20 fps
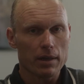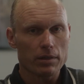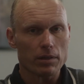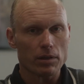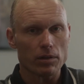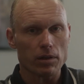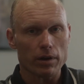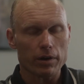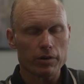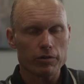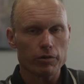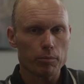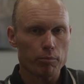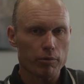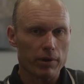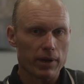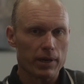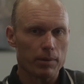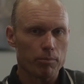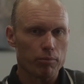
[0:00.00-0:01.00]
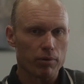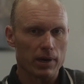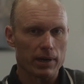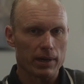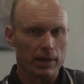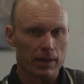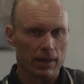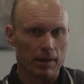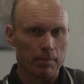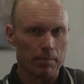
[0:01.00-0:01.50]
The larger branded
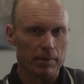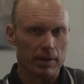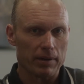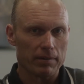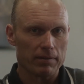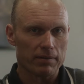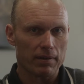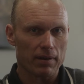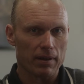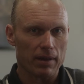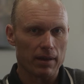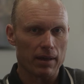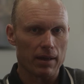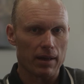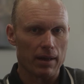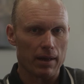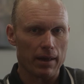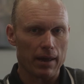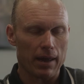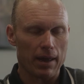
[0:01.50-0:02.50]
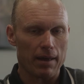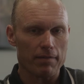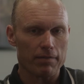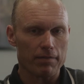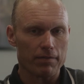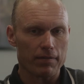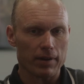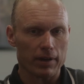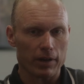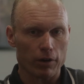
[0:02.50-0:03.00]
product companies
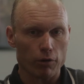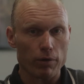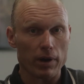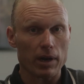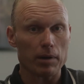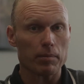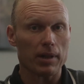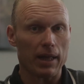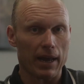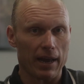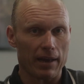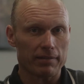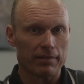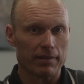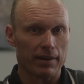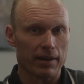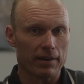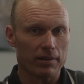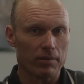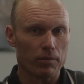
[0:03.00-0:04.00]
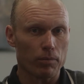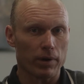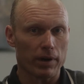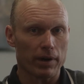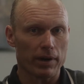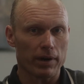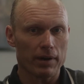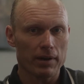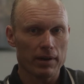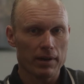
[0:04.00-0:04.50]
have an incredible asset
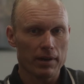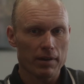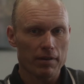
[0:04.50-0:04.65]
where,